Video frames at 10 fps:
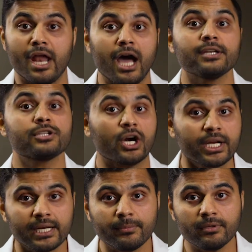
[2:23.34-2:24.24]

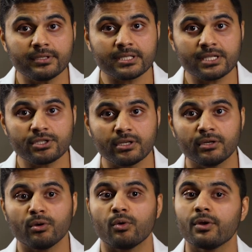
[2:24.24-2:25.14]
non-target
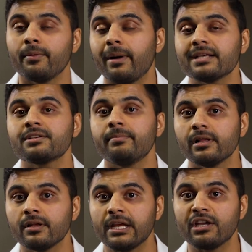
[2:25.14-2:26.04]
embolization or the
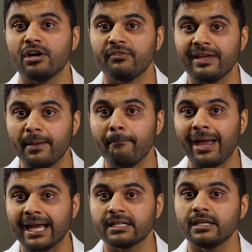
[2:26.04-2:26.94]
possibility of
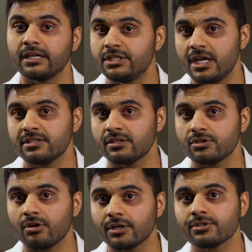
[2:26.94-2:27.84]
impacting adjacent
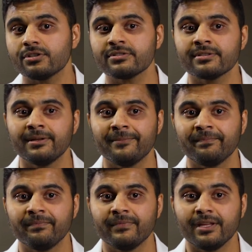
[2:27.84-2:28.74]
structures.
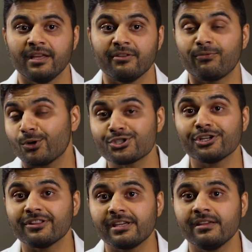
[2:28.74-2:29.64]

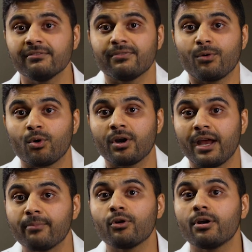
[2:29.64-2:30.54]
Fortunately, for
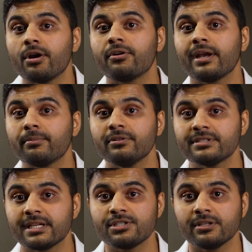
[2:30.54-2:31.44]
hemorrhoid artery
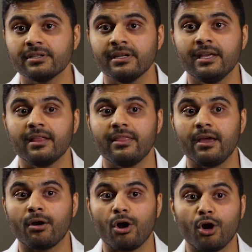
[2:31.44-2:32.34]
embolization,
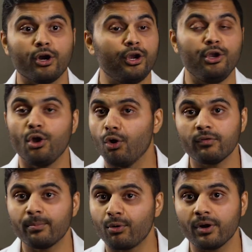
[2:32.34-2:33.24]
there are no
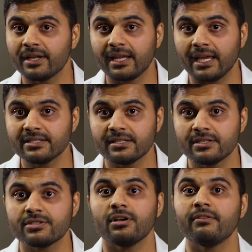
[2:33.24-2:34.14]
reported
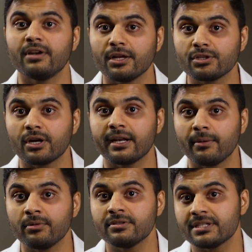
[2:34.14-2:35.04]
cases of non-target
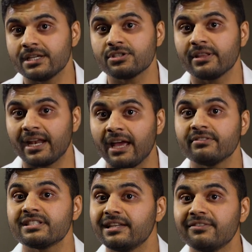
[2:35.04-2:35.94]
embolization that have a
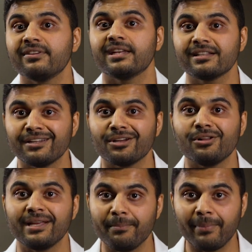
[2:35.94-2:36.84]
significant
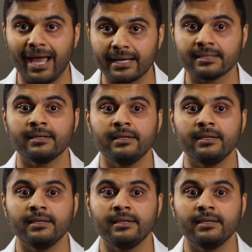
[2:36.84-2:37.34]
clinical impact.